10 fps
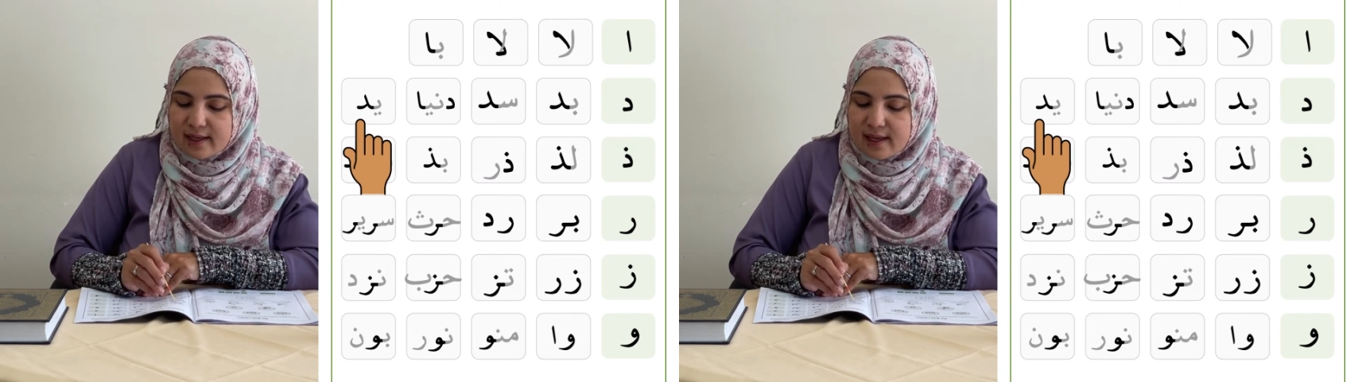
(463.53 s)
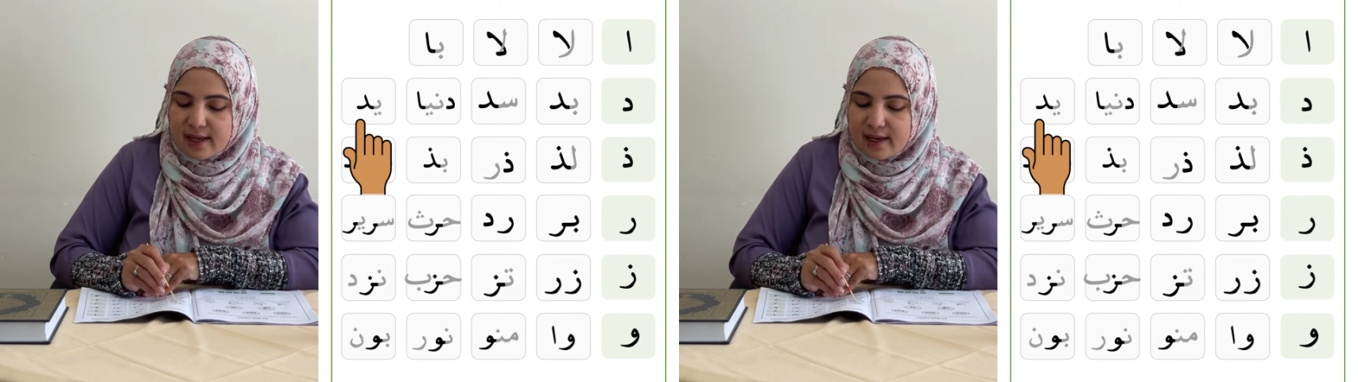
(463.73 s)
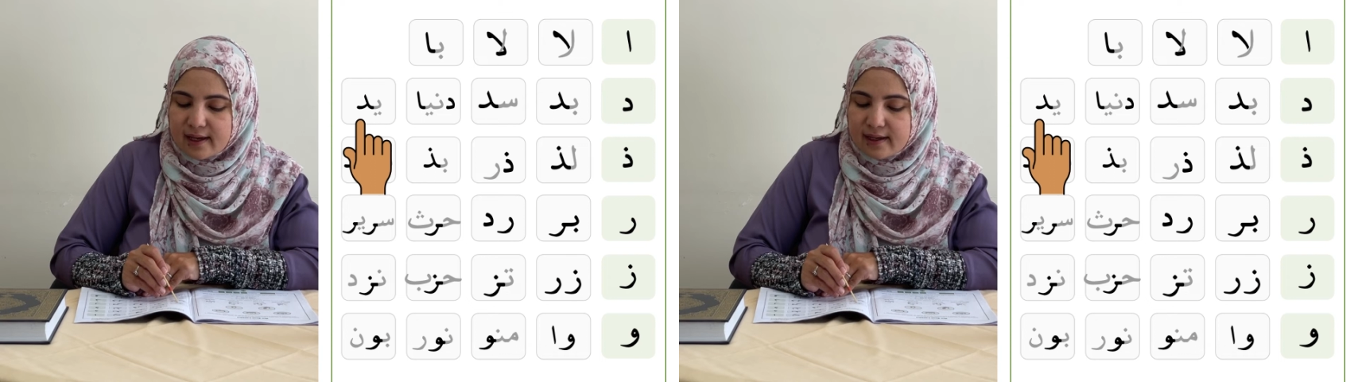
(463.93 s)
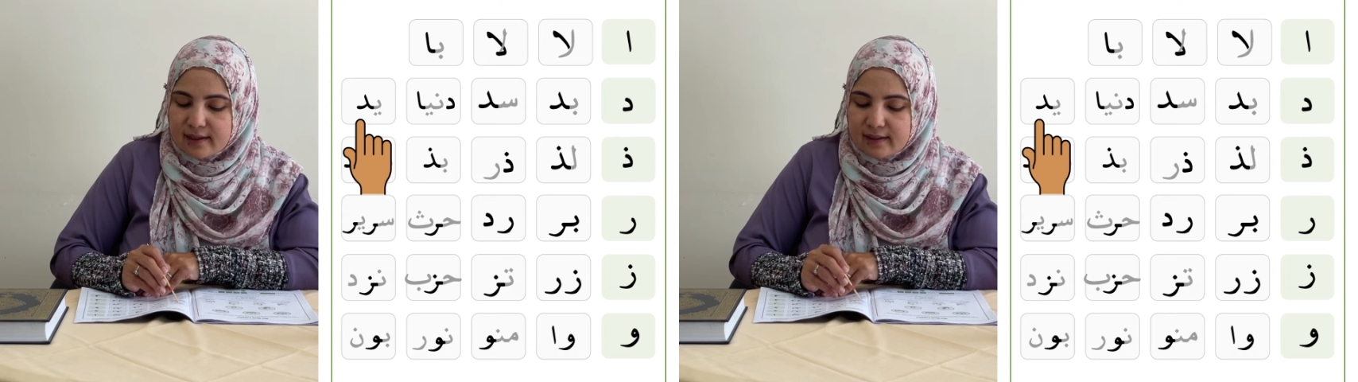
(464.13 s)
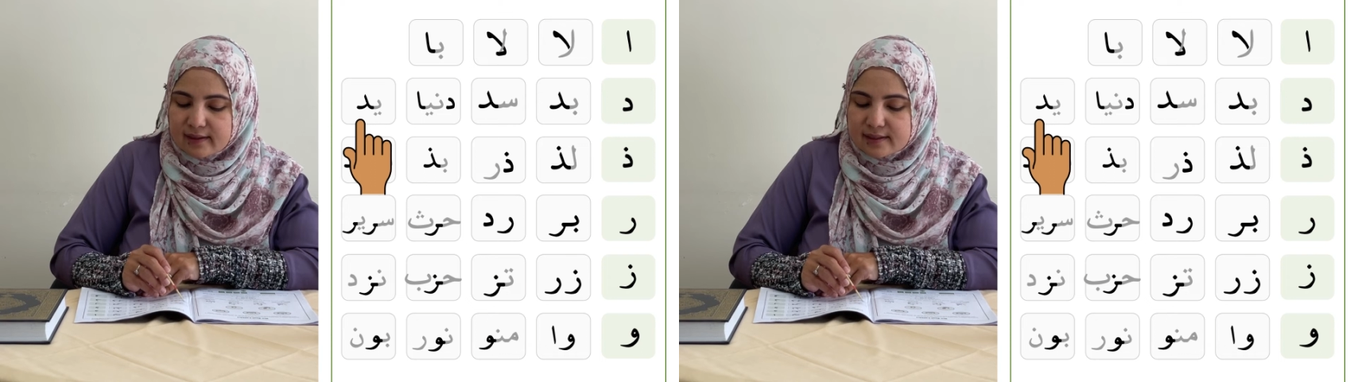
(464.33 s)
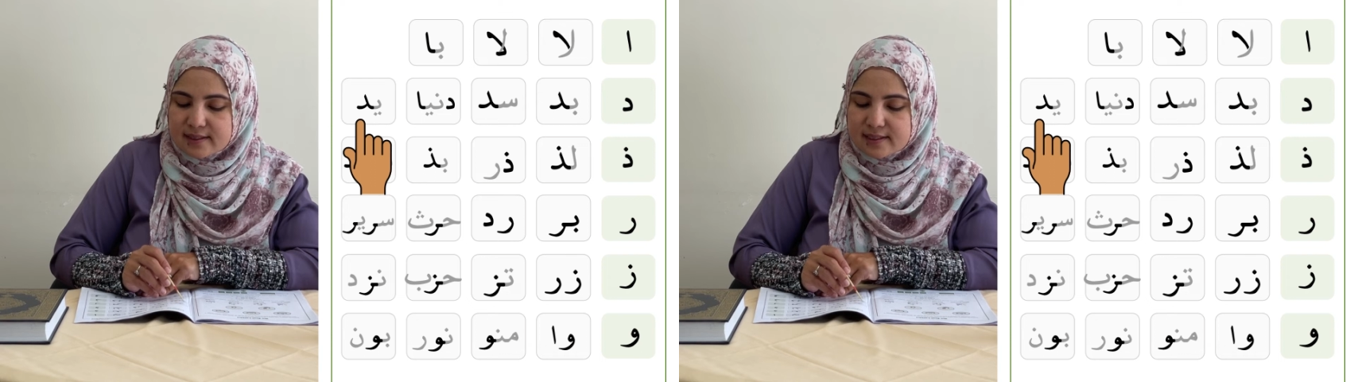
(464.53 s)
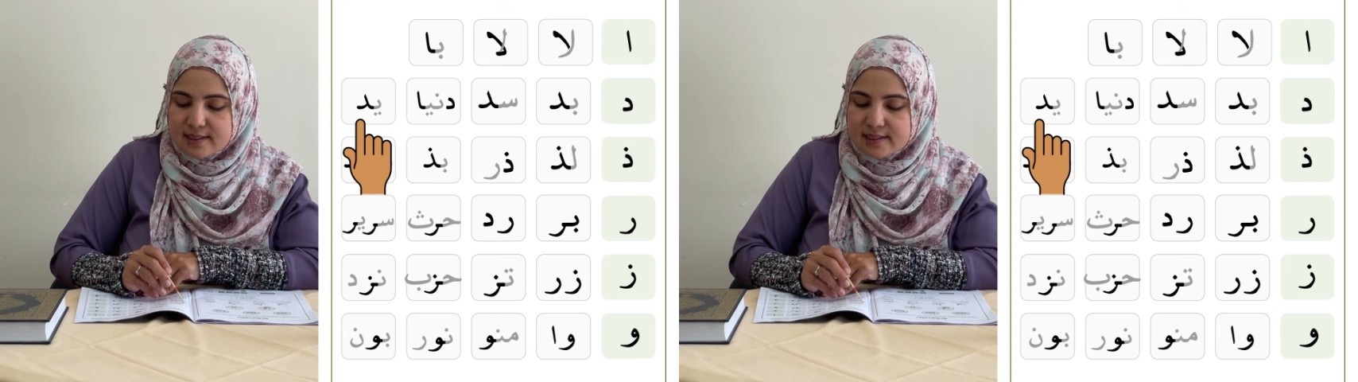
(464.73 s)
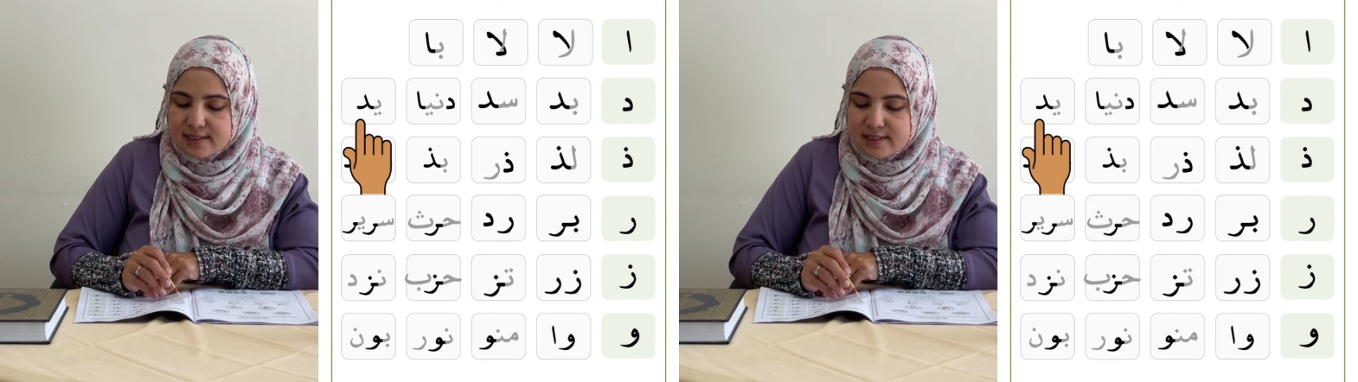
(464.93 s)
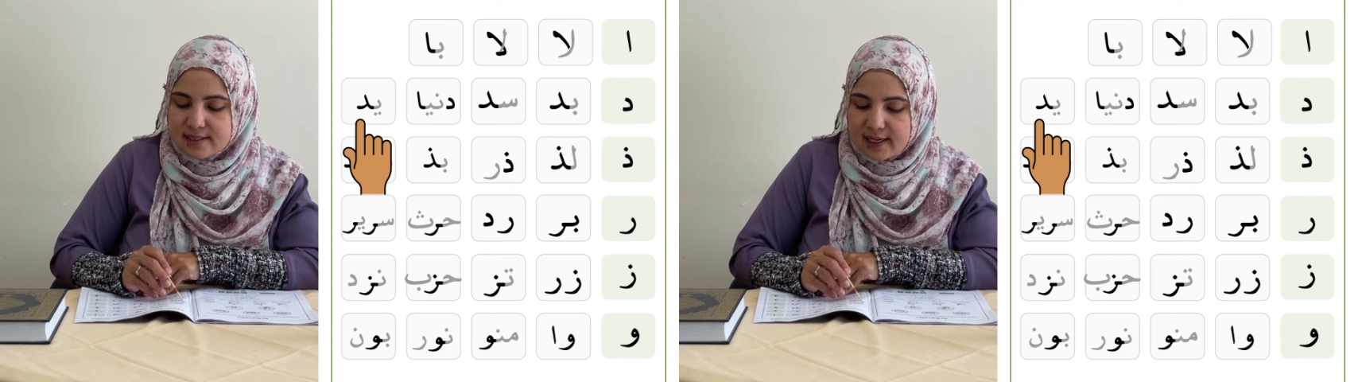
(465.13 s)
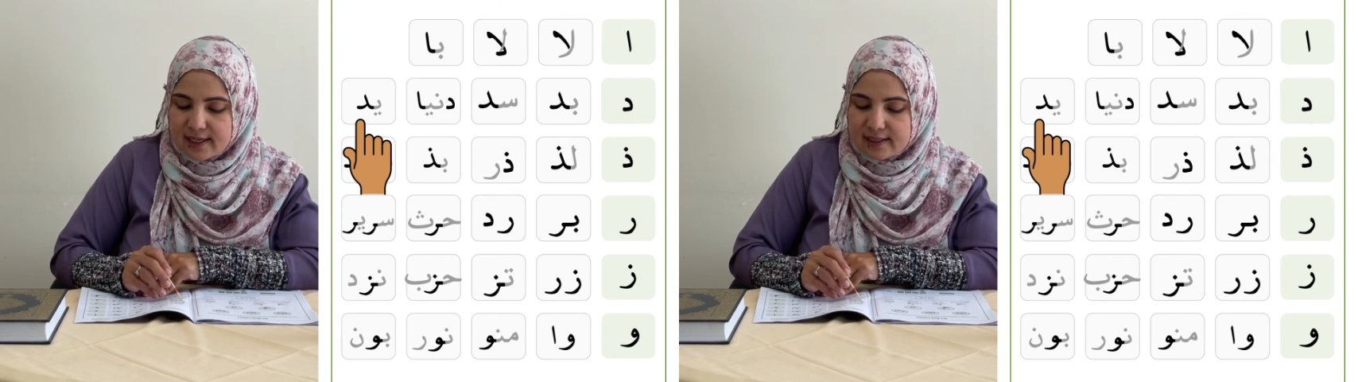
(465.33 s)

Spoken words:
ya, dal.